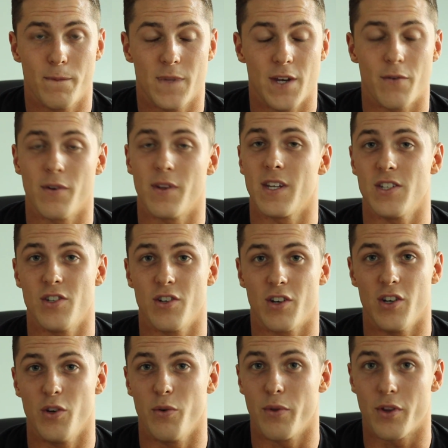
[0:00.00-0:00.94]
different things you
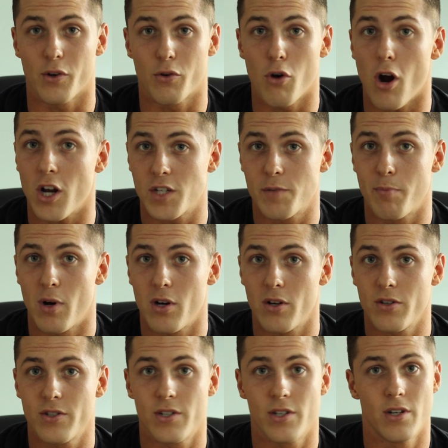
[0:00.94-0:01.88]
can do with lacrosse
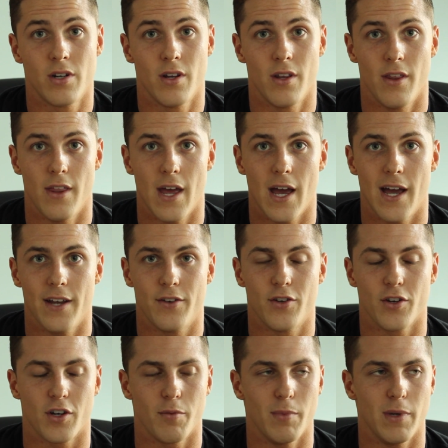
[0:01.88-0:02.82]
balls that
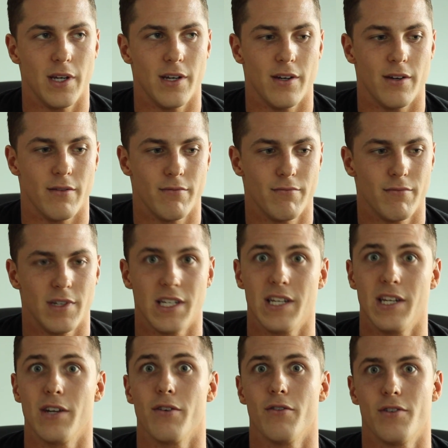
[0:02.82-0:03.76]
took me
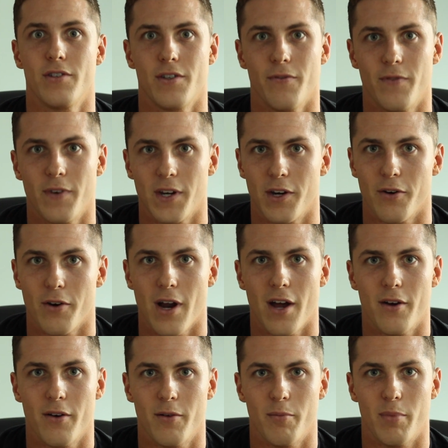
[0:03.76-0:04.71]
years to figure
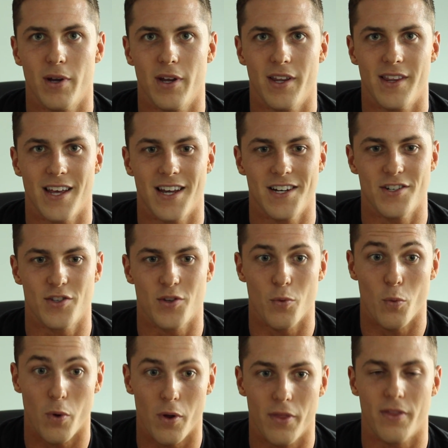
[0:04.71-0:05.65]
out, but that is the
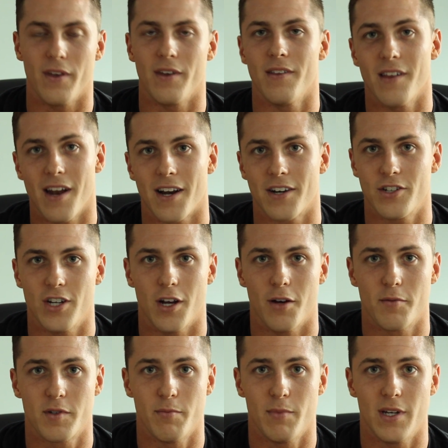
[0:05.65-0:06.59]
one thing that actually
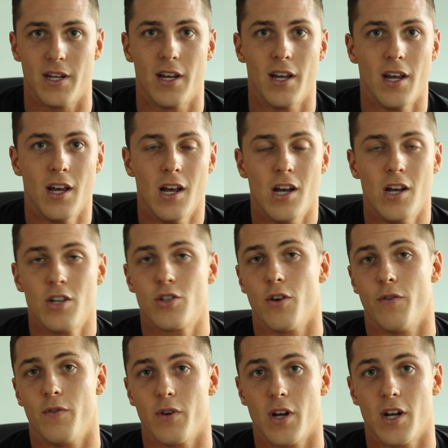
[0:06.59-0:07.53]
helps me.
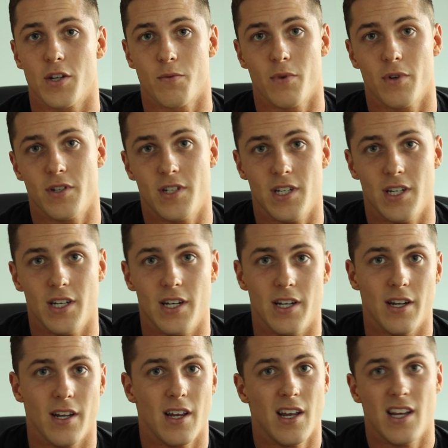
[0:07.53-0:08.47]
So if you guys want to
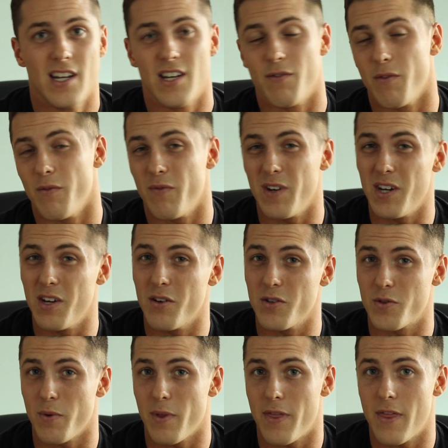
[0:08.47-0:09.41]
see different
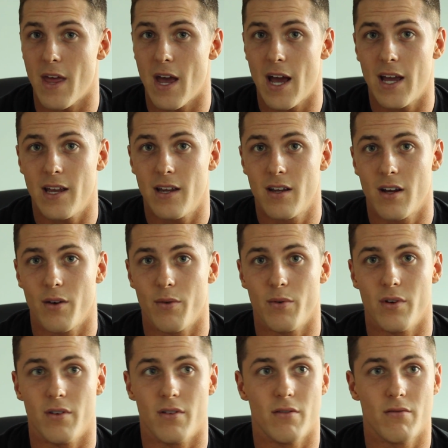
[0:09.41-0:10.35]
videos with that, I
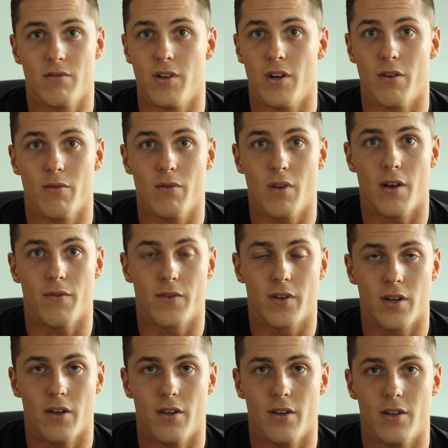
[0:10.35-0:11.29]
would, you know, love
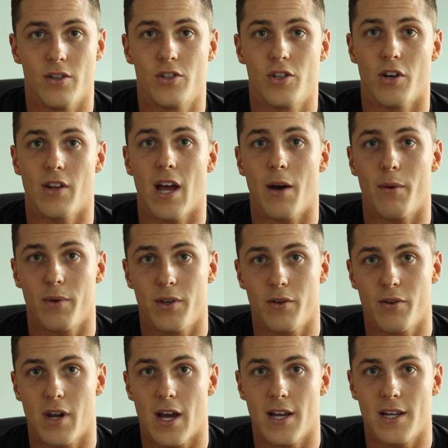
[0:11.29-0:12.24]
to share that with
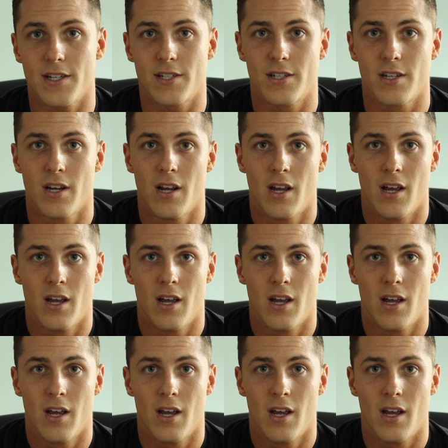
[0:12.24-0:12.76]
you guys.